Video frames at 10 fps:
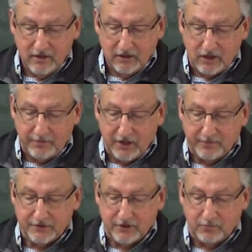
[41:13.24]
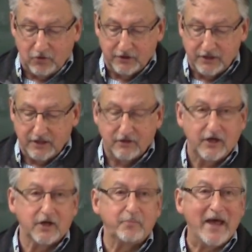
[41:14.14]
"Coming up," said the bartender.
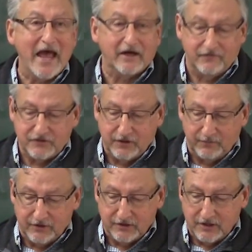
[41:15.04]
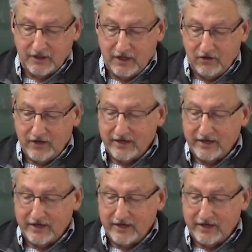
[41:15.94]
"And a pack of something," said Harry.